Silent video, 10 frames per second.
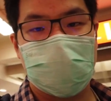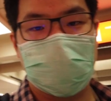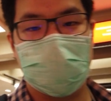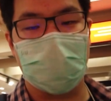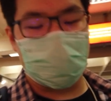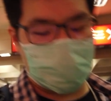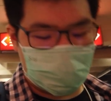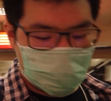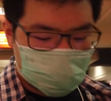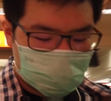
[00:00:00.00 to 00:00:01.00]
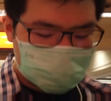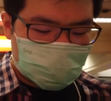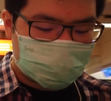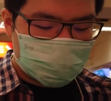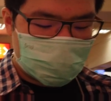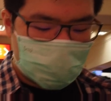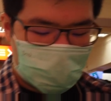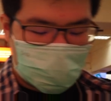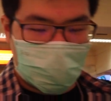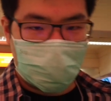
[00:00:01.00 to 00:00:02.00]
So, Dymocks is actually
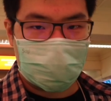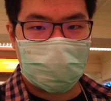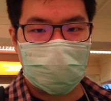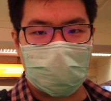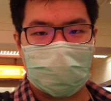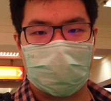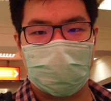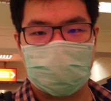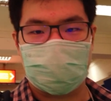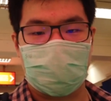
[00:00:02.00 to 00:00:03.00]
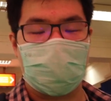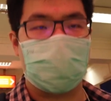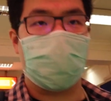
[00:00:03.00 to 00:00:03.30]
a three-level bookstore.